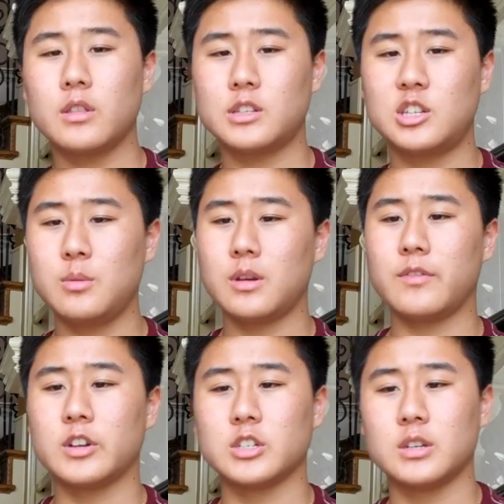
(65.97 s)
or the 2-minute
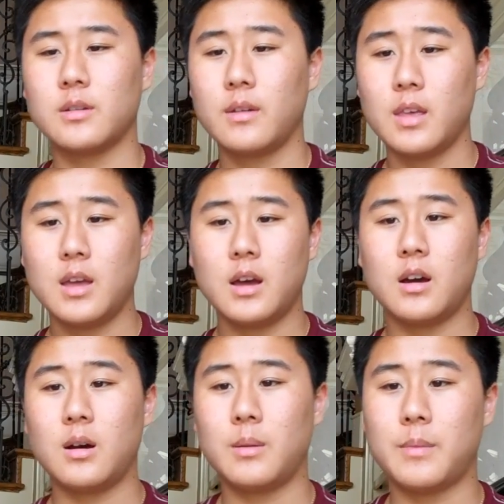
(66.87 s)
version.
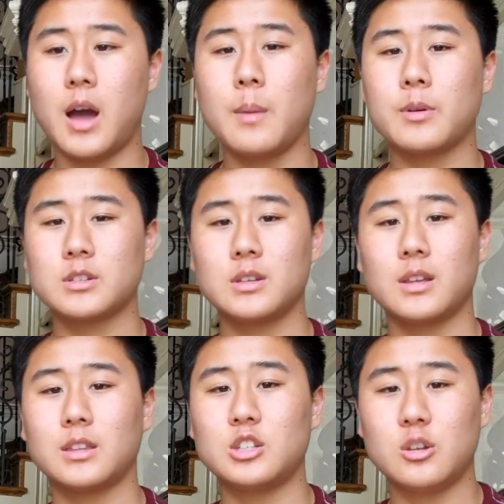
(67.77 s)
I personally
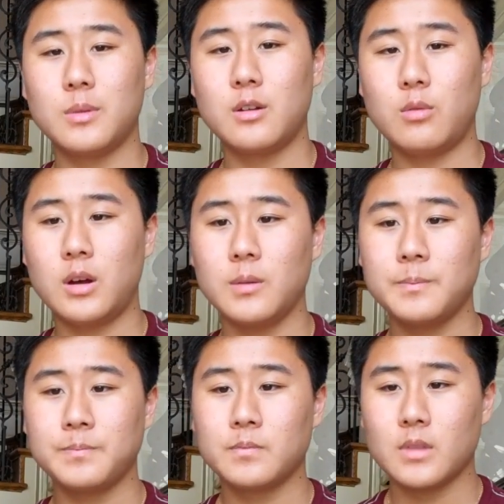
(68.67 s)
like the 2-minute one.
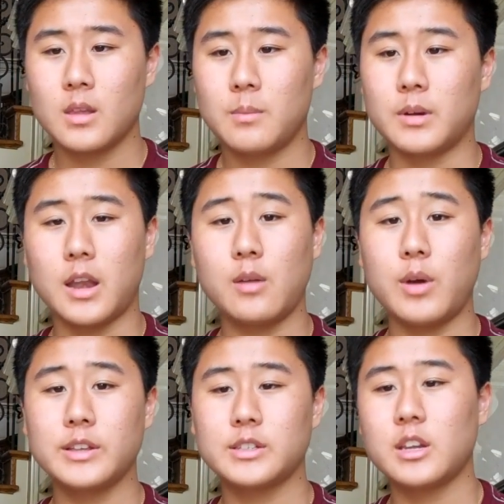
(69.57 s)
But
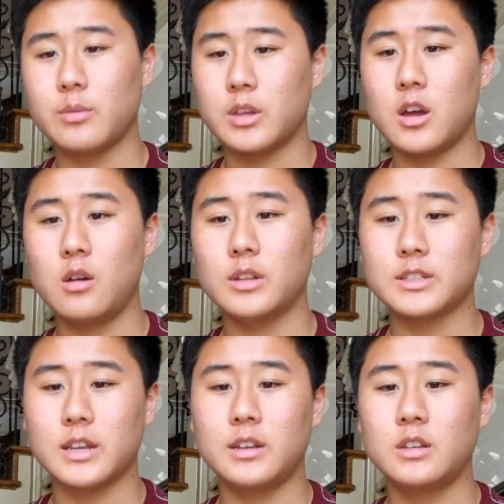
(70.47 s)
anyways, here we go, let's
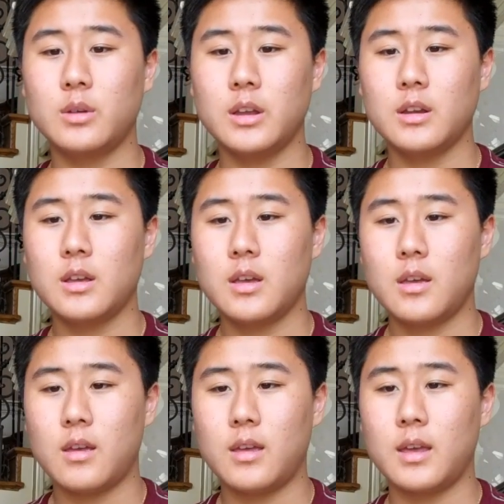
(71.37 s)
get into it.
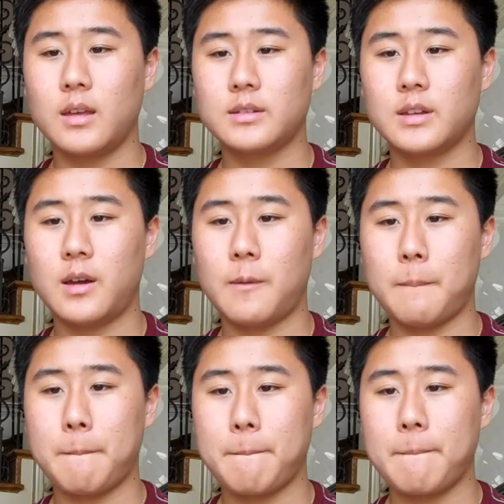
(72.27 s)
And,
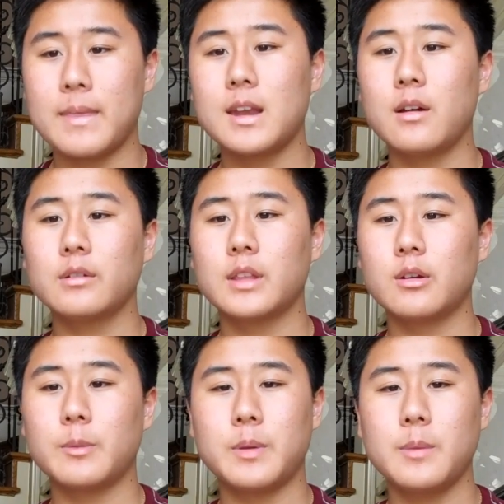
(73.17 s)
you know,
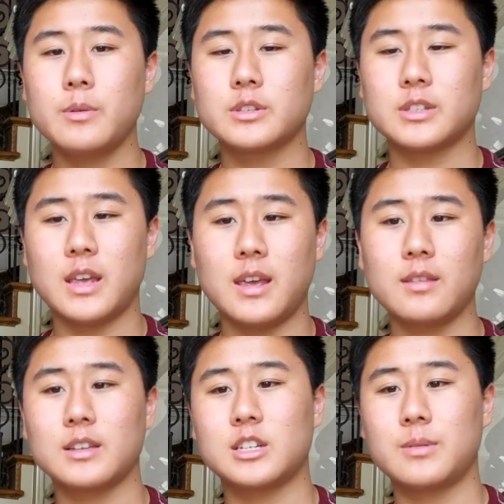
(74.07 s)
there are people saying
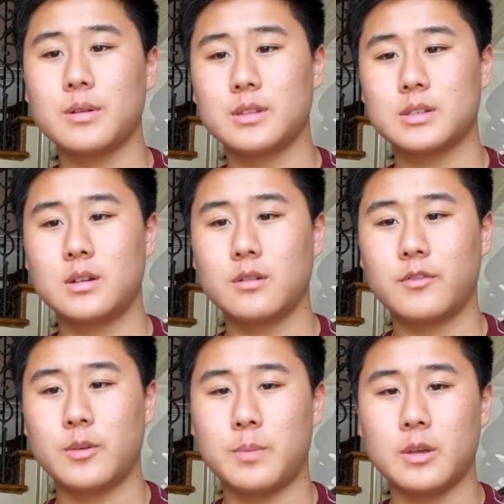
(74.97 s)
that she wrote the song
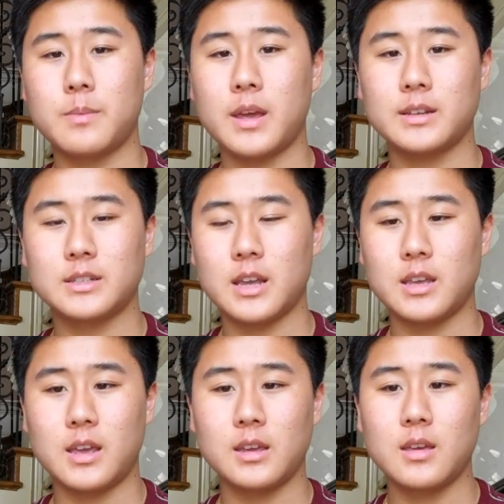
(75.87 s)
for Big Bang's
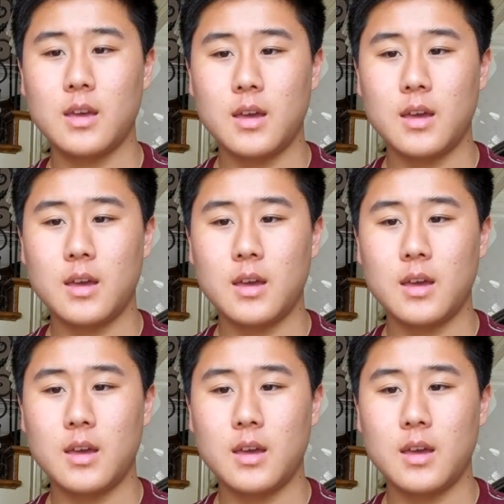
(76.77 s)
Taeyang.